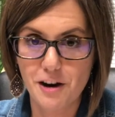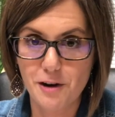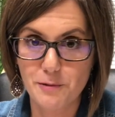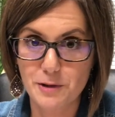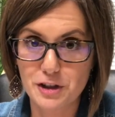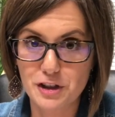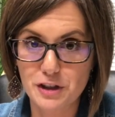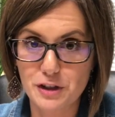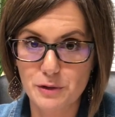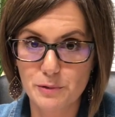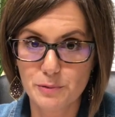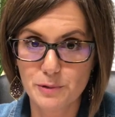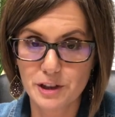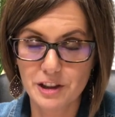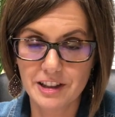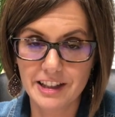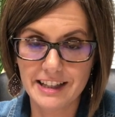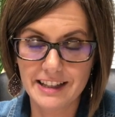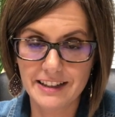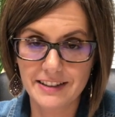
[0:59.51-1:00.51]
which is
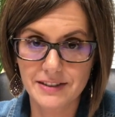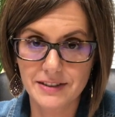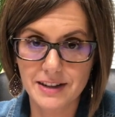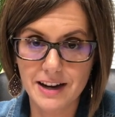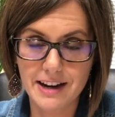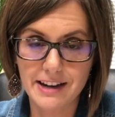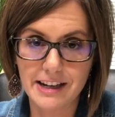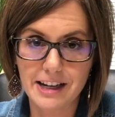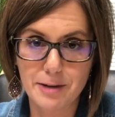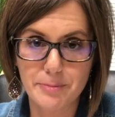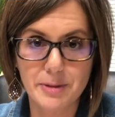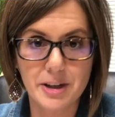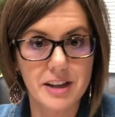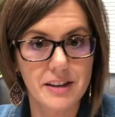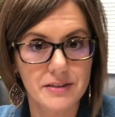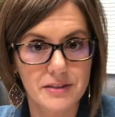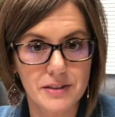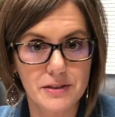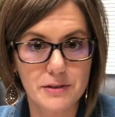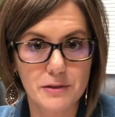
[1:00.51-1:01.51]
really exciting
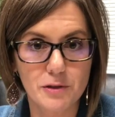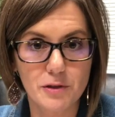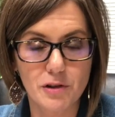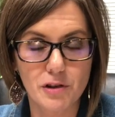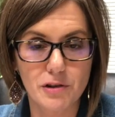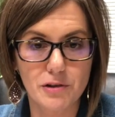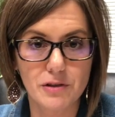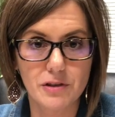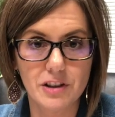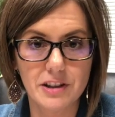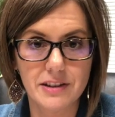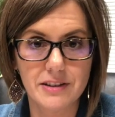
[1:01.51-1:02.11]
because this little girl